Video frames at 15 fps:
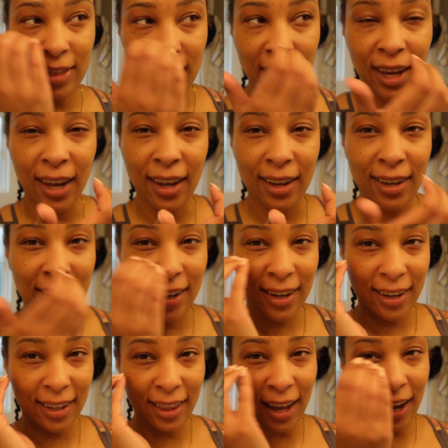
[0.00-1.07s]
thick
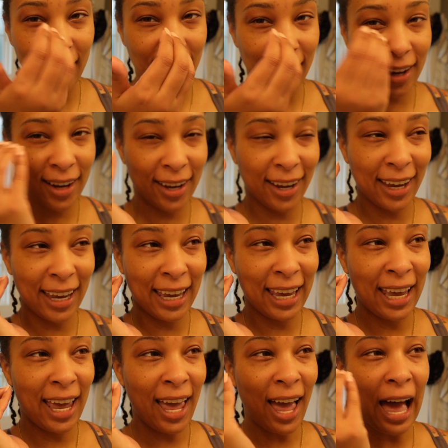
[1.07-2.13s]
like
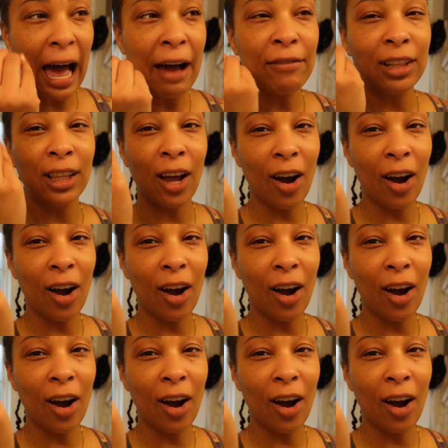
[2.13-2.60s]
I have